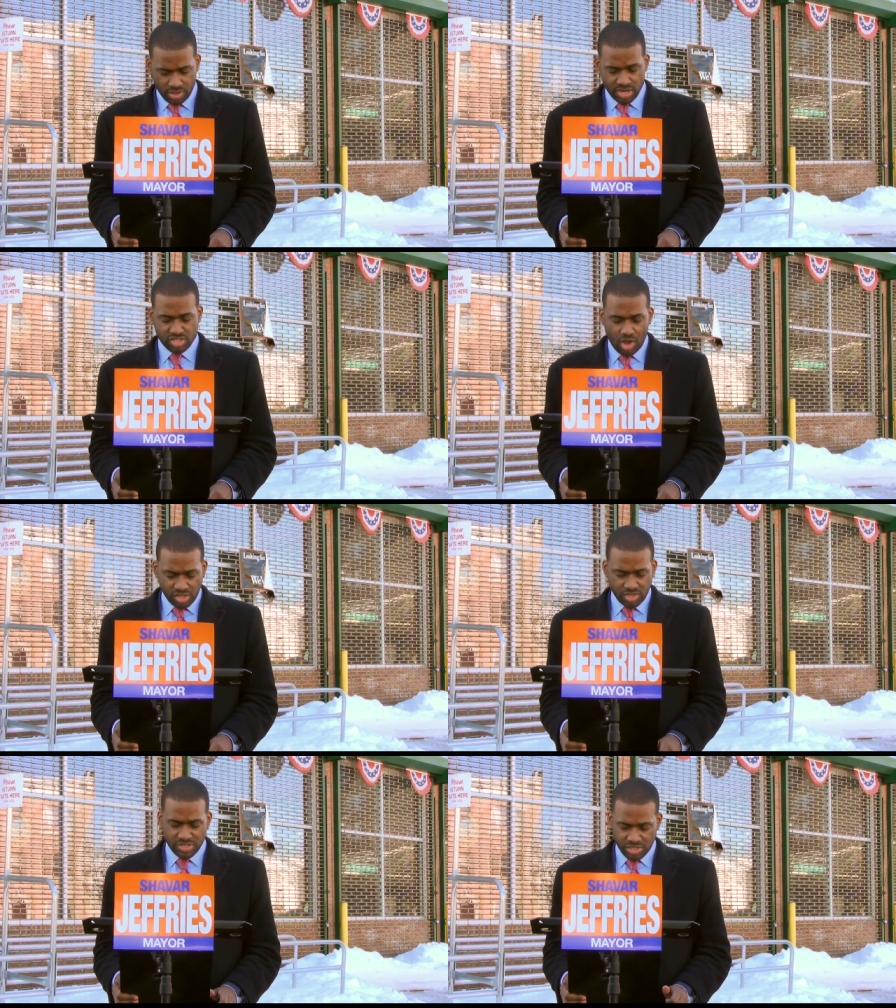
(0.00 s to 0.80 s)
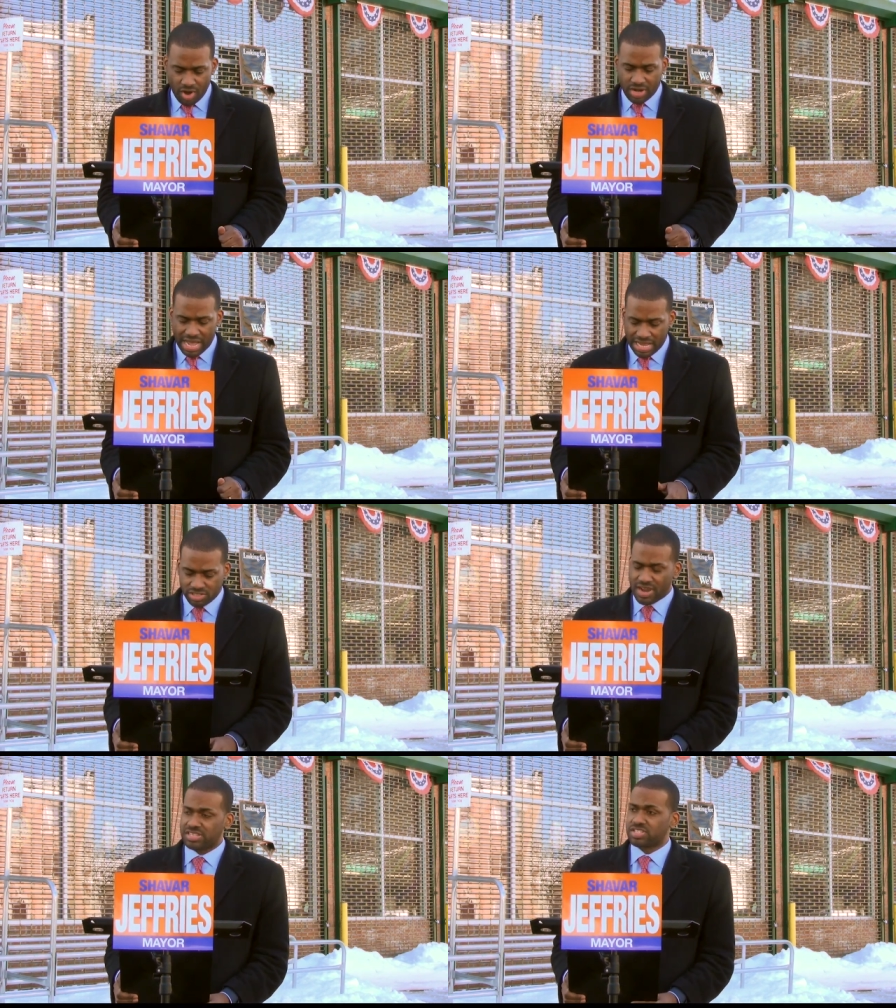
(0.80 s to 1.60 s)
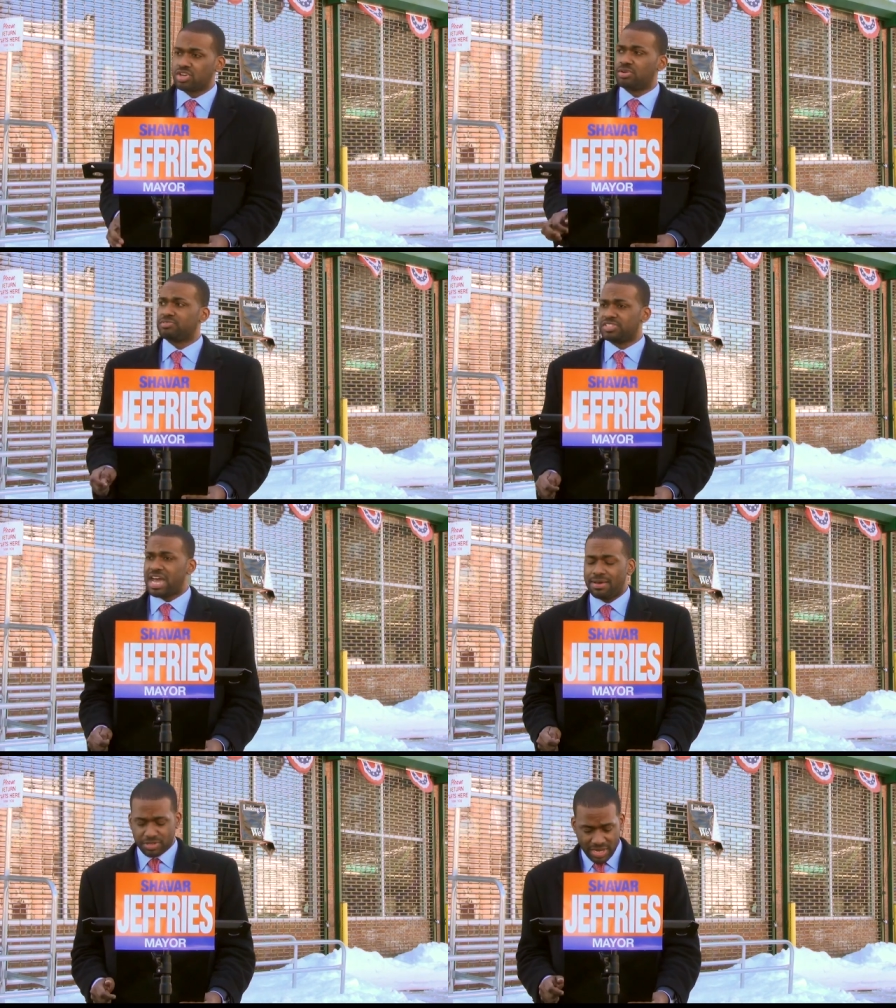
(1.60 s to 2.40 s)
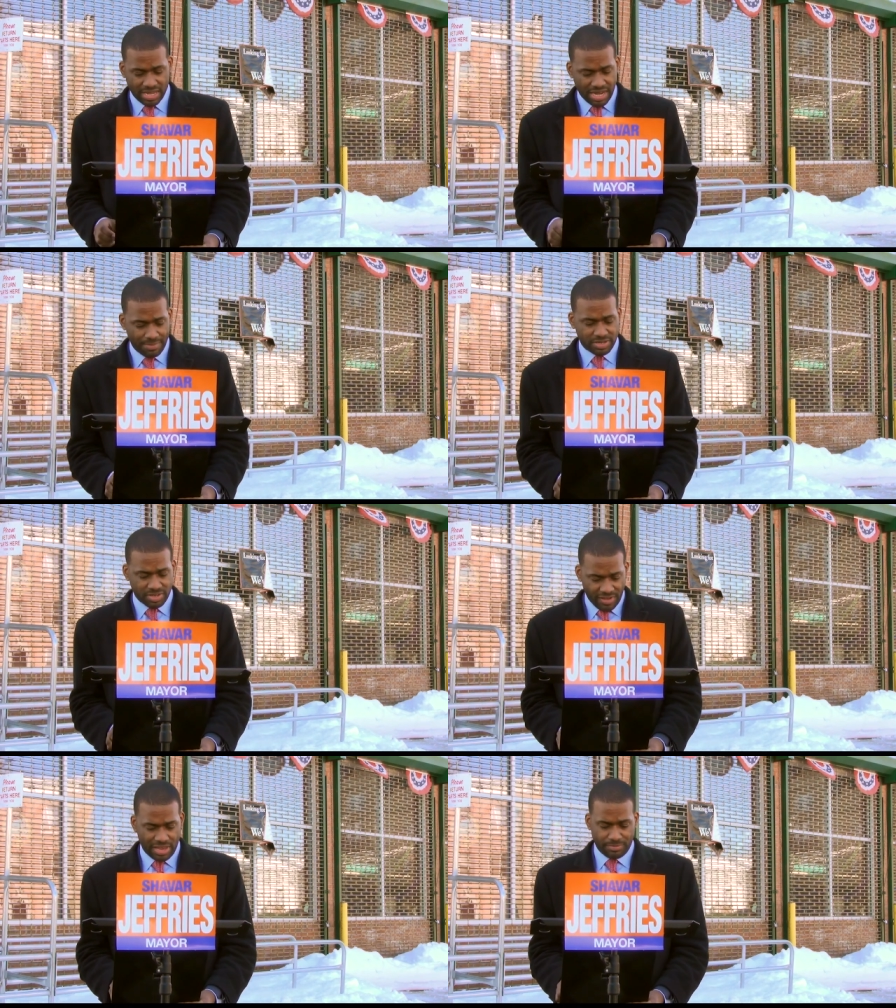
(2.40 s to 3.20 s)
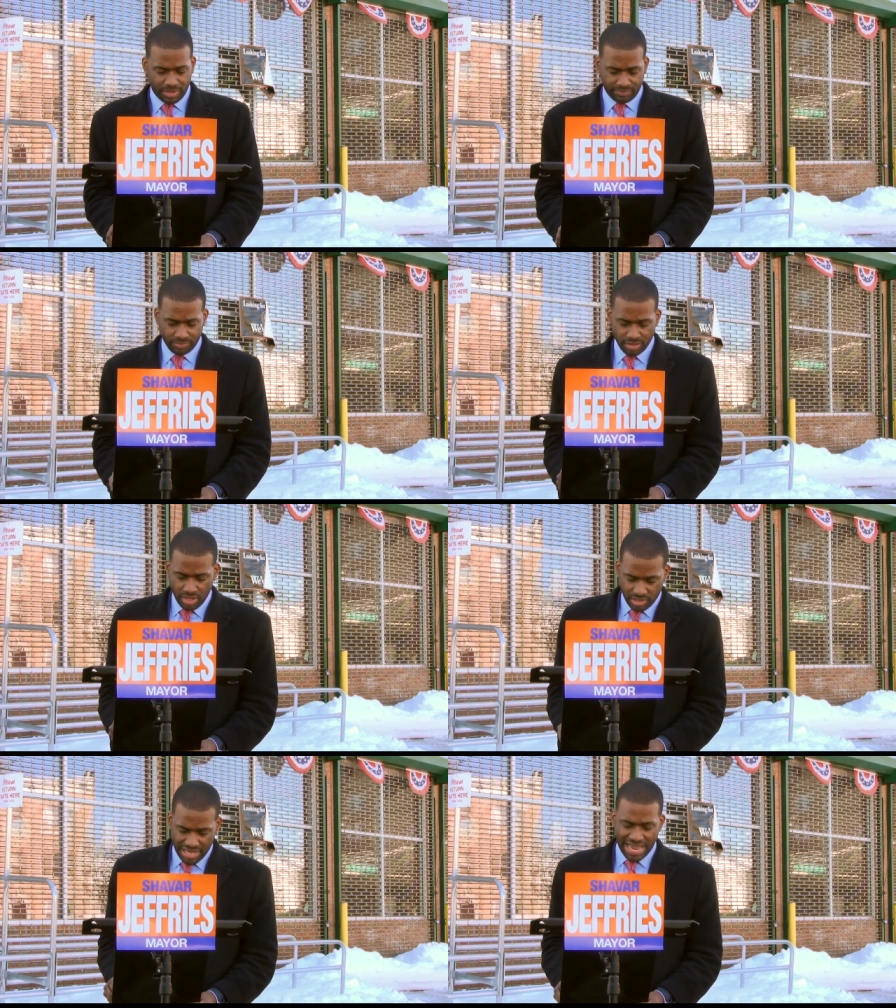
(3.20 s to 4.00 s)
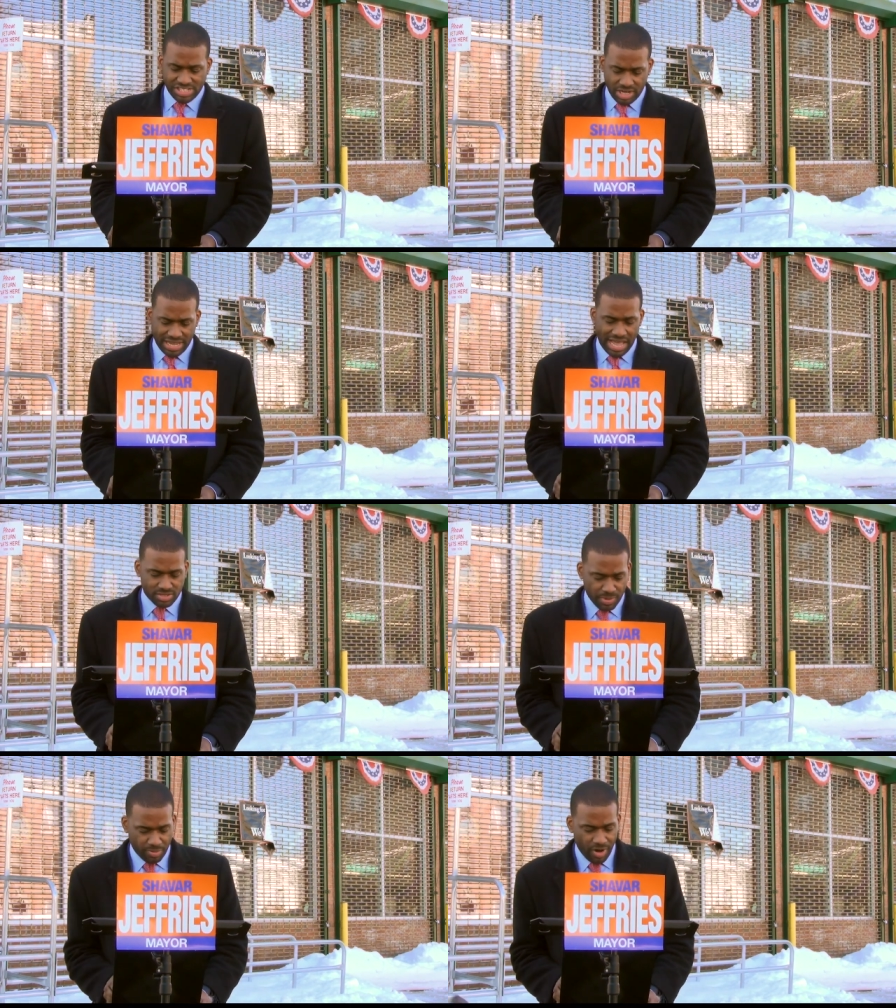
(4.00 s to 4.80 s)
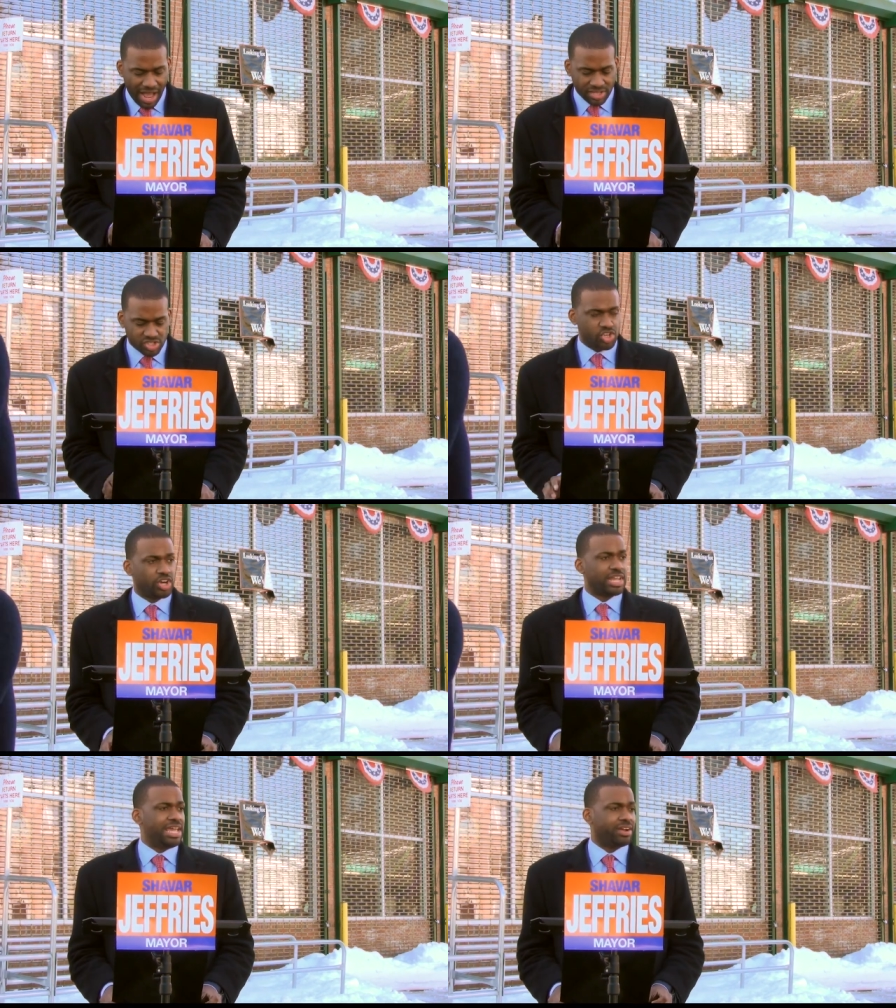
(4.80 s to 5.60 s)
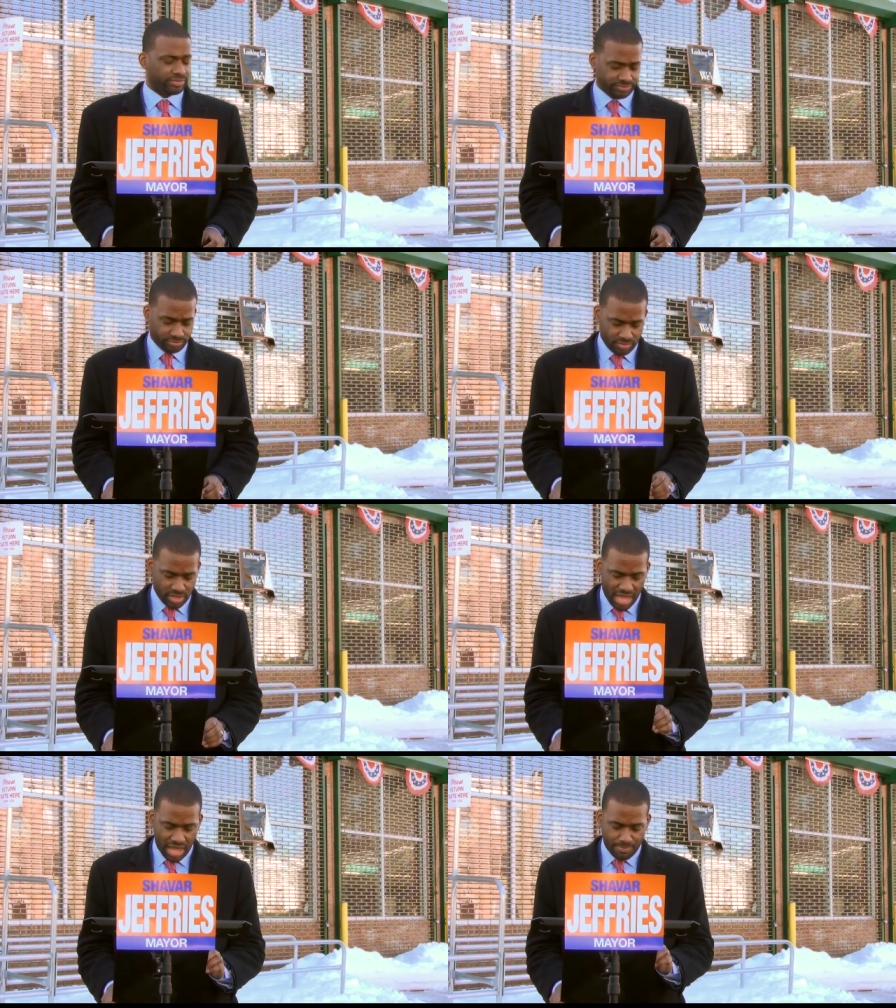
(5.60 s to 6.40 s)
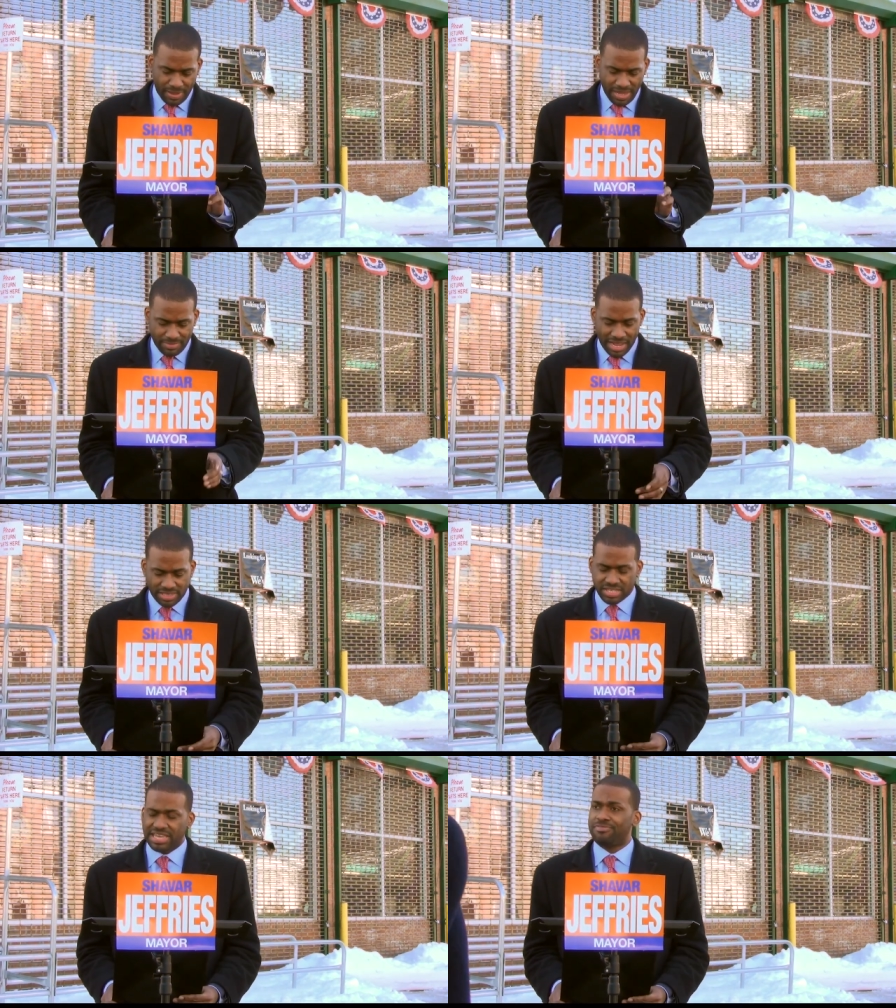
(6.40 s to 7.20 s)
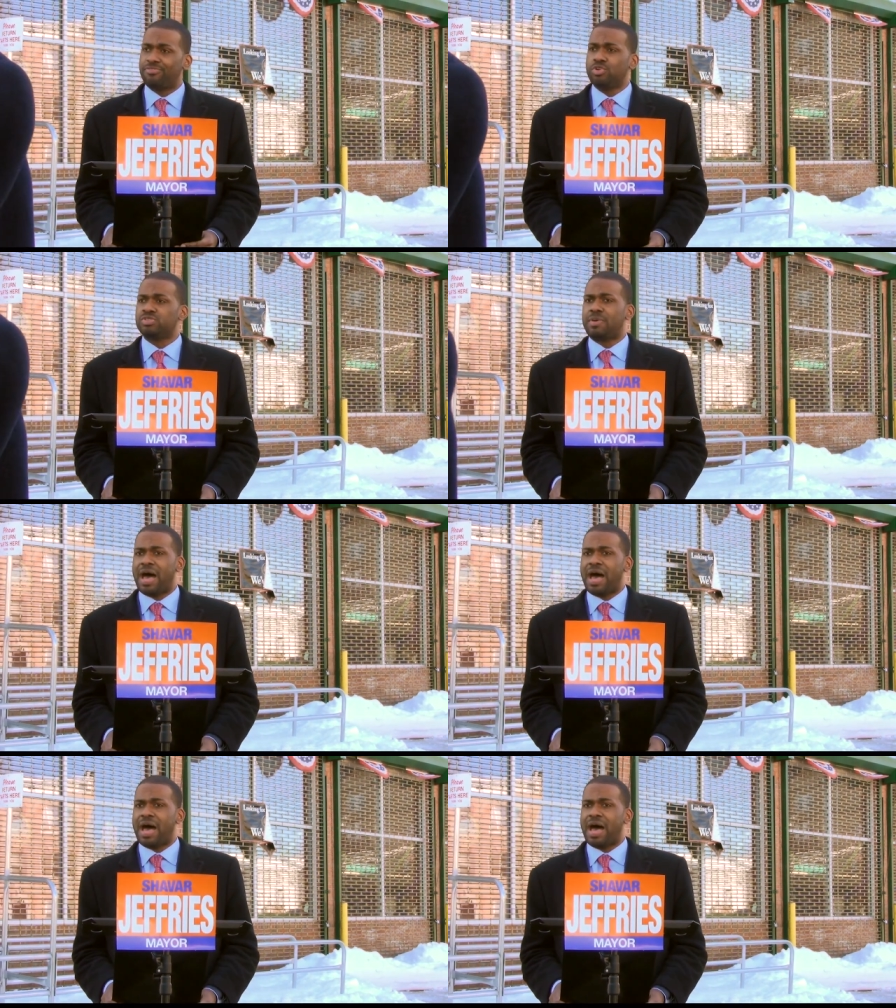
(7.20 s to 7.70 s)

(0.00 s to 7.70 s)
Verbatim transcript: There's also a stark contrast in terms of jobs and economic development. Last year, Councilman Baraka stood here and beamed that the key foods